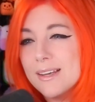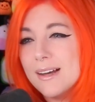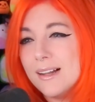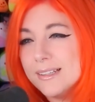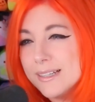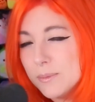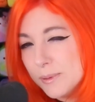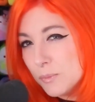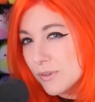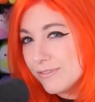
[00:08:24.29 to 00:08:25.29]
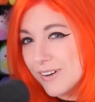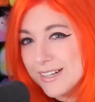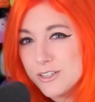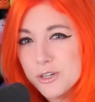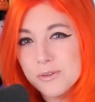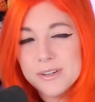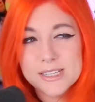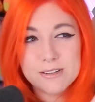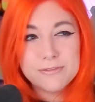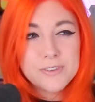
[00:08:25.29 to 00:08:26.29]
a little bit more fine-tuned because
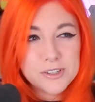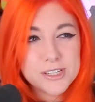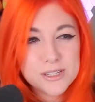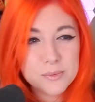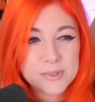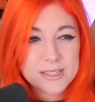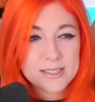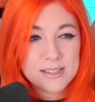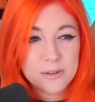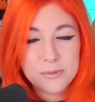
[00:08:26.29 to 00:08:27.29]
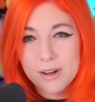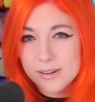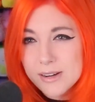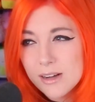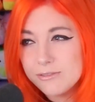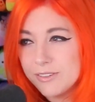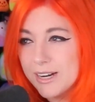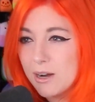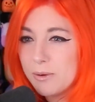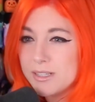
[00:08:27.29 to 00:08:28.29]
at first it was, not enough, and
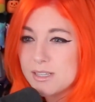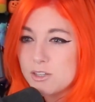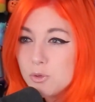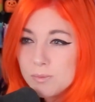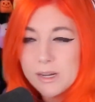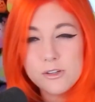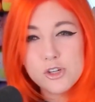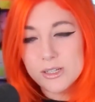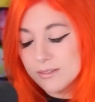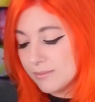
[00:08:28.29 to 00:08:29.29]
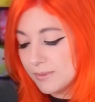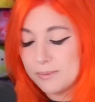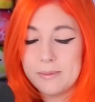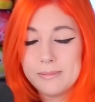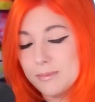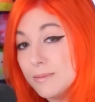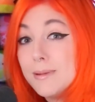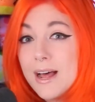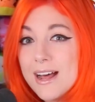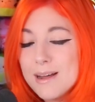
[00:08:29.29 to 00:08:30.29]
now it's too much, and blah, blah, blah,
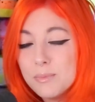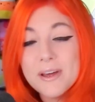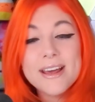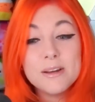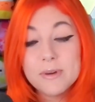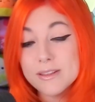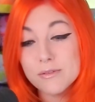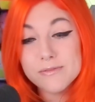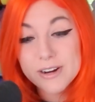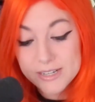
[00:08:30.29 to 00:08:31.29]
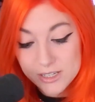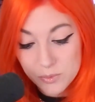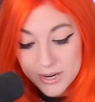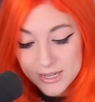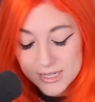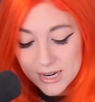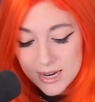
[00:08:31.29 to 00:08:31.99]
blah. But anyway, they were very sweet.